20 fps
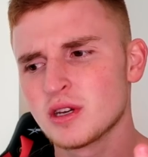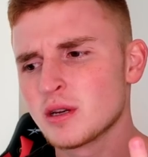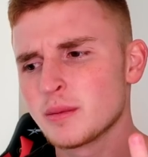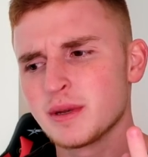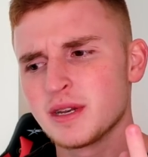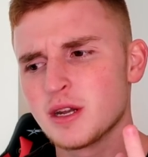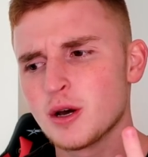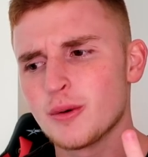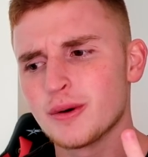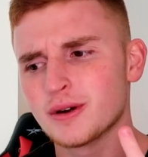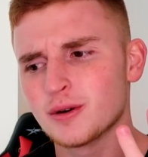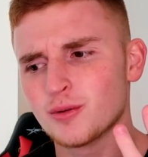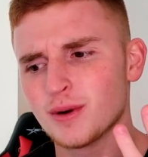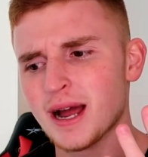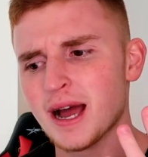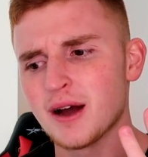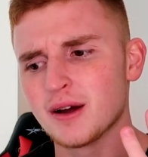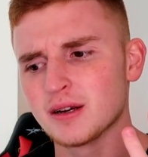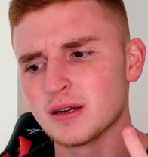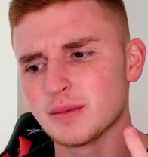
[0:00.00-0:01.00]
There's gonna be no one
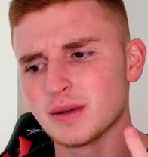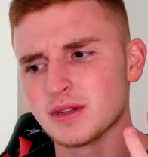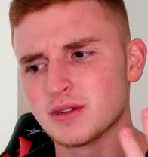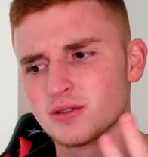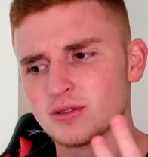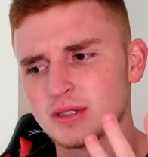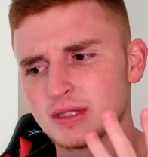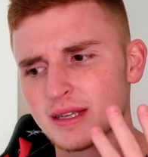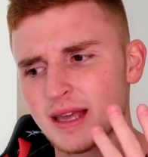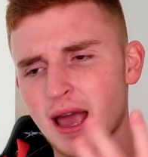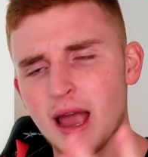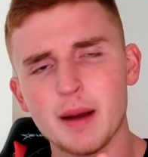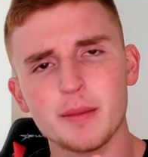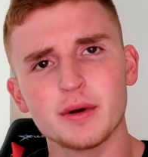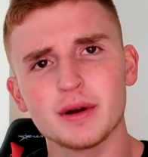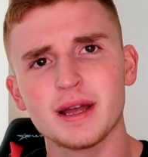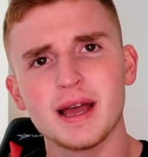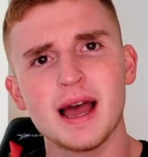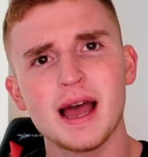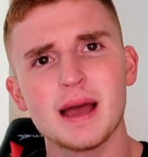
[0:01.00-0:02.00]
around. I mean, there's a
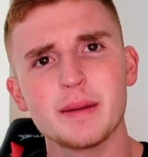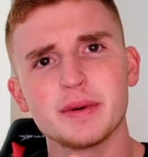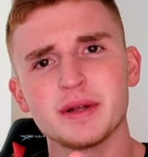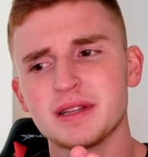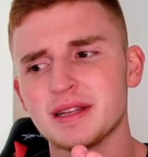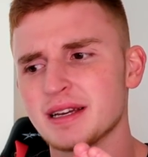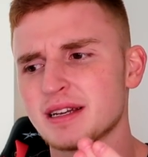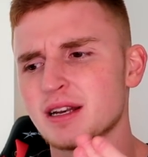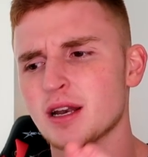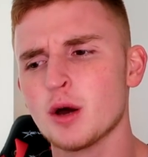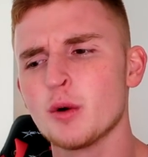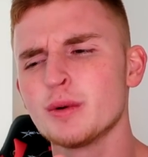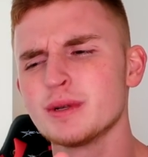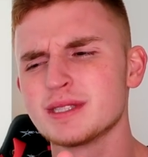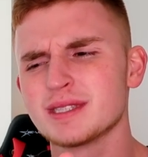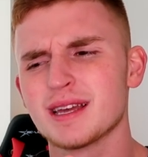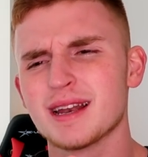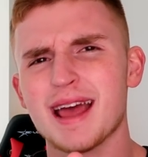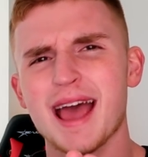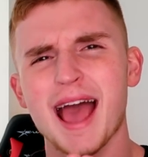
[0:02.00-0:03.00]
camera guy, but like no
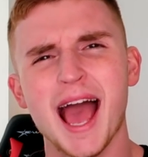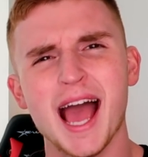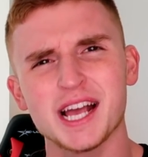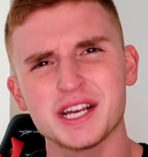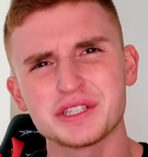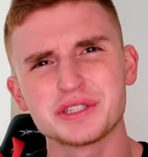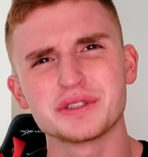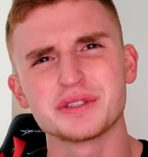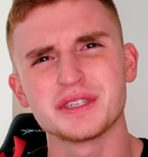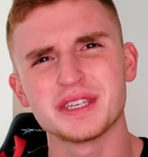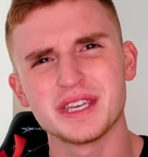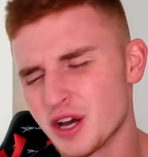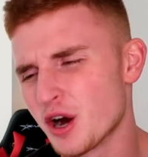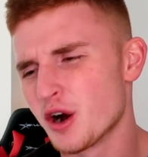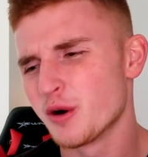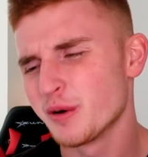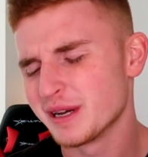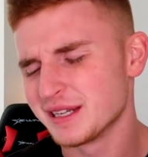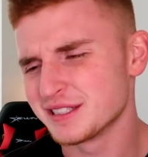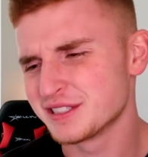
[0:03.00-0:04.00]
one's gonna actually
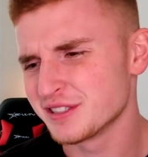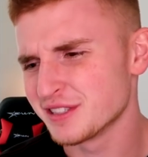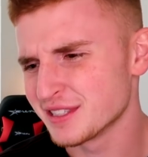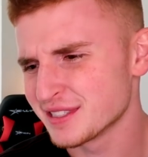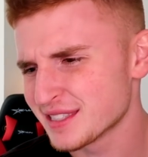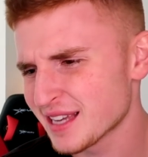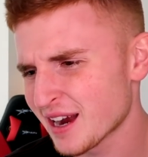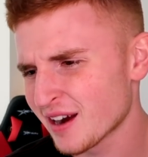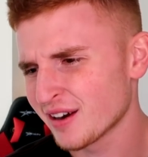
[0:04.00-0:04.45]
go into this